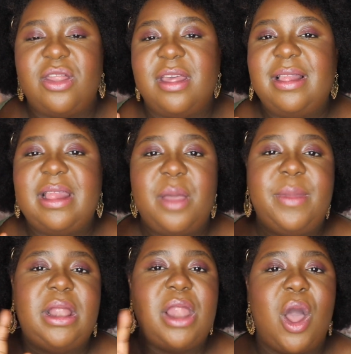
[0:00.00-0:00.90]
Just let
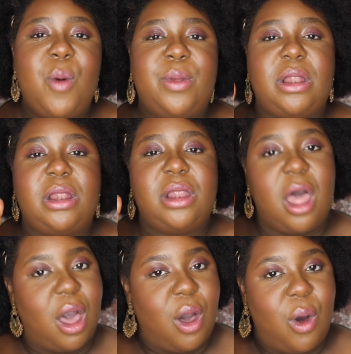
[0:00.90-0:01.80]
me know
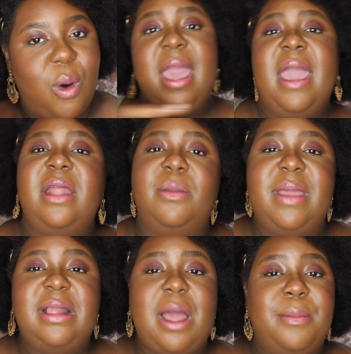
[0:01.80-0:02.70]
below. In the
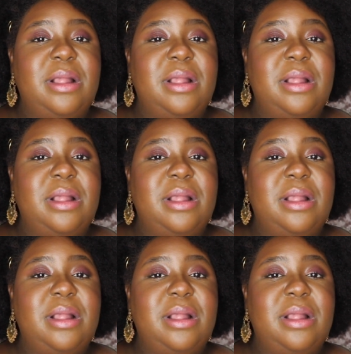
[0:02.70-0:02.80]
meantime,